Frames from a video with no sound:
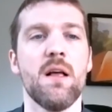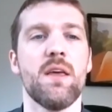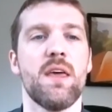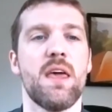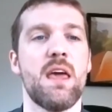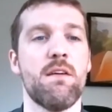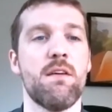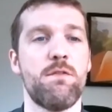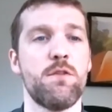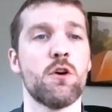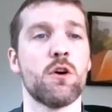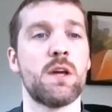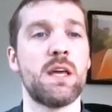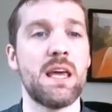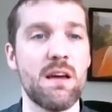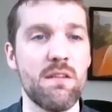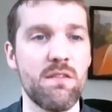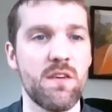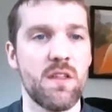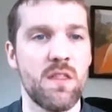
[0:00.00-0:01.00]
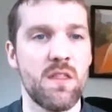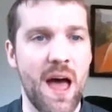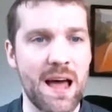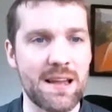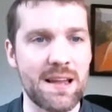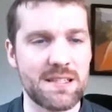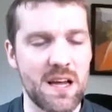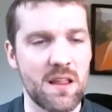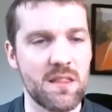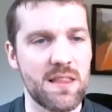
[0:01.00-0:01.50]
if you're given that
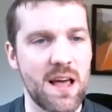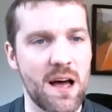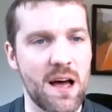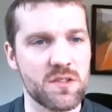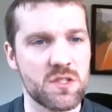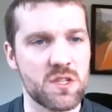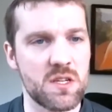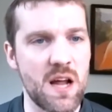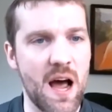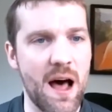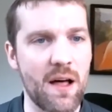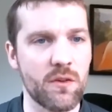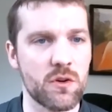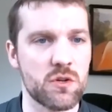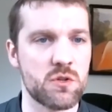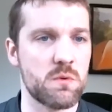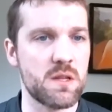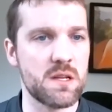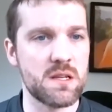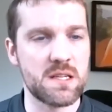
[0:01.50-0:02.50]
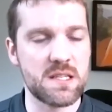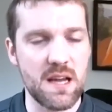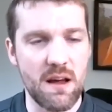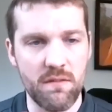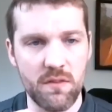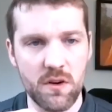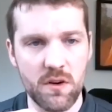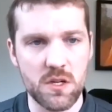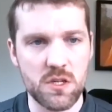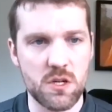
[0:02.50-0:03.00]
$10,000 within
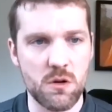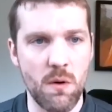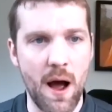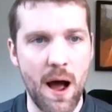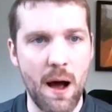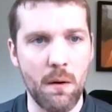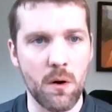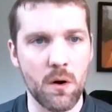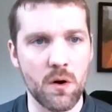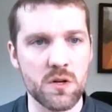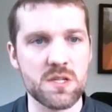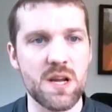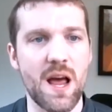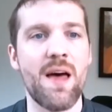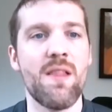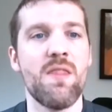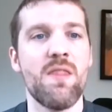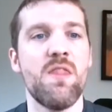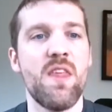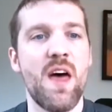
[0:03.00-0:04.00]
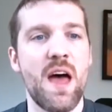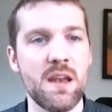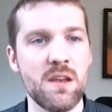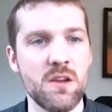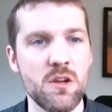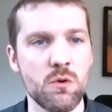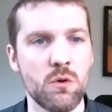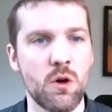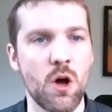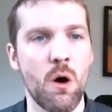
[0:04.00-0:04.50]
72 hours, and then
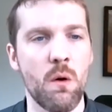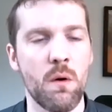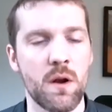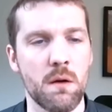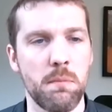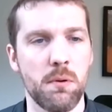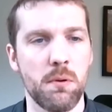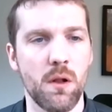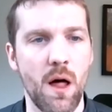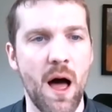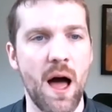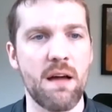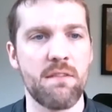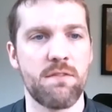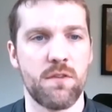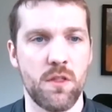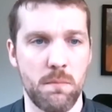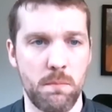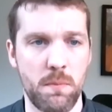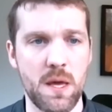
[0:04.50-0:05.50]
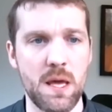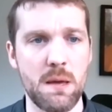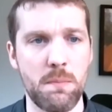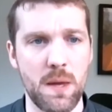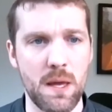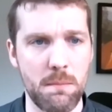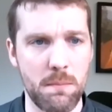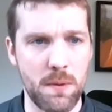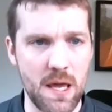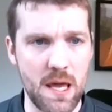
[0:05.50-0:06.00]
you go and apply for the
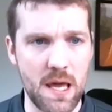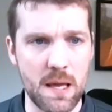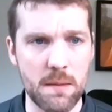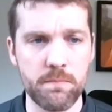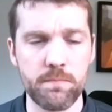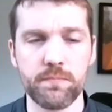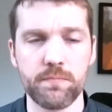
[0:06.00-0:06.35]
PPP,